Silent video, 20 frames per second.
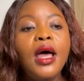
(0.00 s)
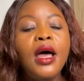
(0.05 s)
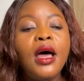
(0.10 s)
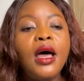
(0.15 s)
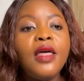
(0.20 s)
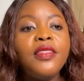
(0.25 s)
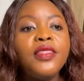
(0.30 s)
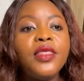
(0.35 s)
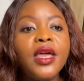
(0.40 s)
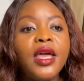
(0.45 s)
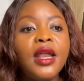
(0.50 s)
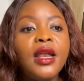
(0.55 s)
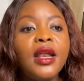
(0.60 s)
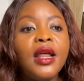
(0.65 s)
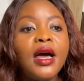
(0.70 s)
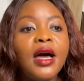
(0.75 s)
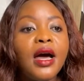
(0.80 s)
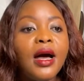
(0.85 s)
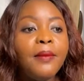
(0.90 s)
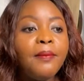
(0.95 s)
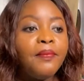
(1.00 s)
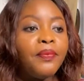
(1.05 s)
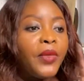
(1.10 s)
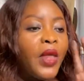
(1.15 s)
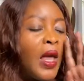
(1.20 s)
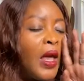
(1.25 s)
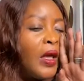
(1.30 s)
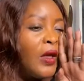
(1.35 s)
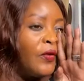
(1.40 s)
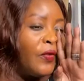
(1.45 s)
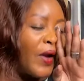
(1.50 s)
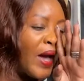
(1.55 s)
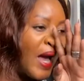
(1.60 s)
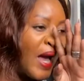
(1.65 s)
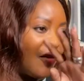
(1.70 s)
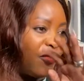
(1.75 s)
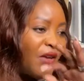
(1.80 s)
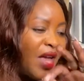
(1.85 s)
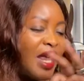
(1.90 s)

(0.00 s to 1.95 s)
And then if I have